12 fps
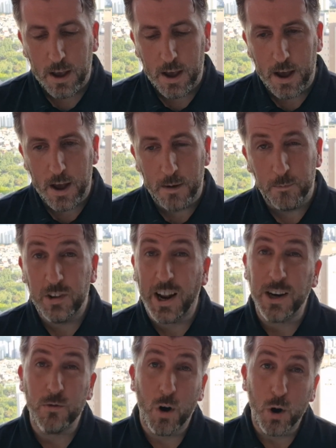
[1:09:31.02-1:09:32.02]
Uh,
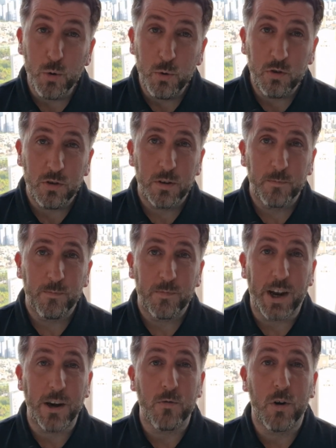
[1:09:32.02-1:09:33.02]
Danny Rose.
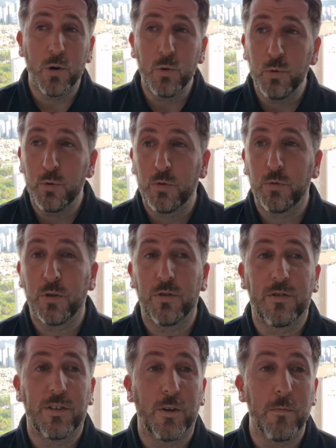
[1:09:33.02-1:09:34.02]
Danny Rose
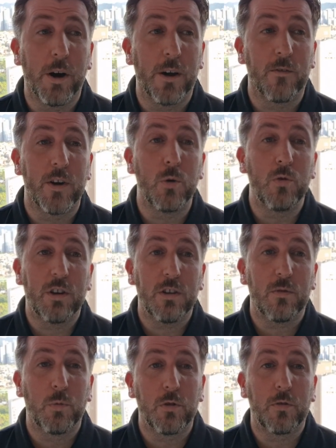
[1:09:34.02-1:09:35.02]
was, you might have
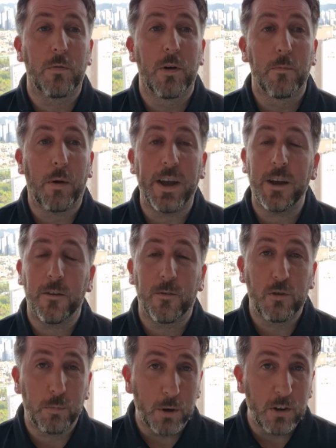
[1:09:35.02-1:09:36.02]
noticed, was playing
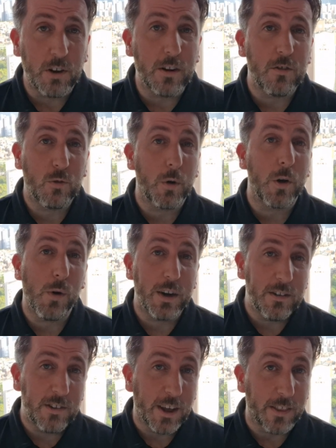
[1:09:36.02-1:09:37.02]
for Spurs under
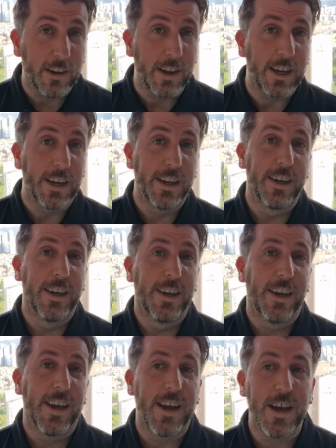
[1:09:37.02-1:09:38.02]
21s the other day.
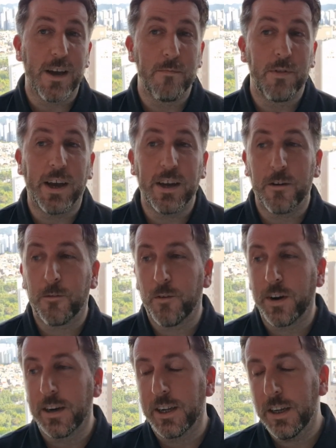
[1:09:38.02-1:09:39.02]
Um, they had a
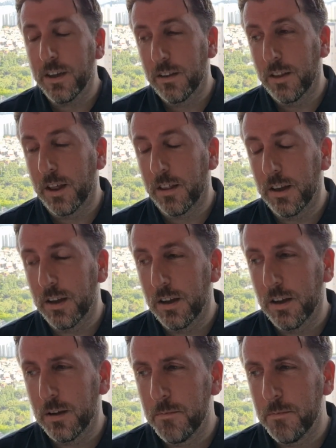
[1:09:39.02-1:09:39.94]
friendly the other.